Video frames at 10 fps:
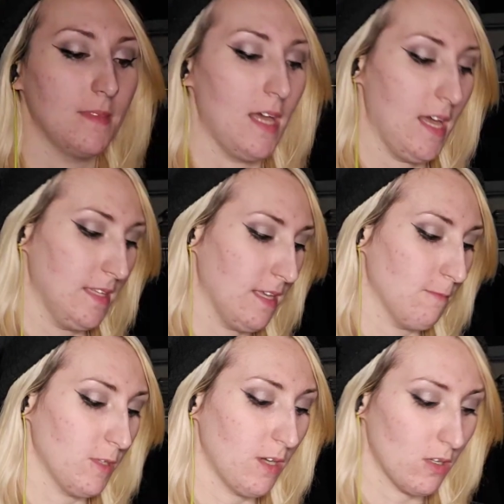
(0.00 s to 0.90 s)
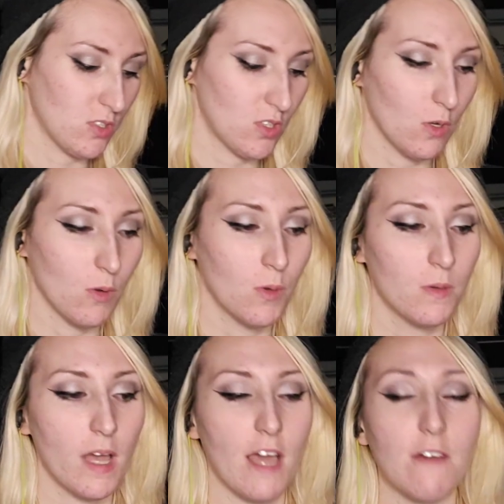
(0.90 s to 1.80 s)
And then we also
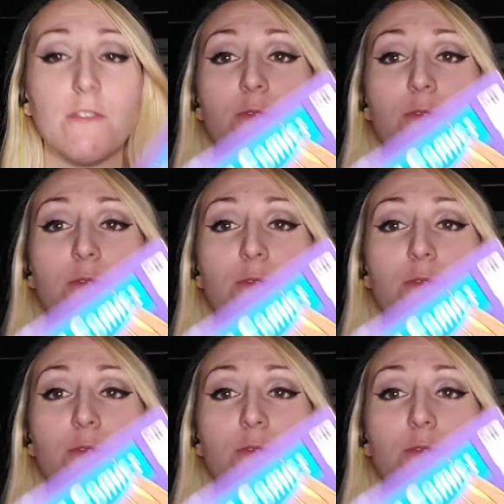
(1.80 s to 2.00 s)
have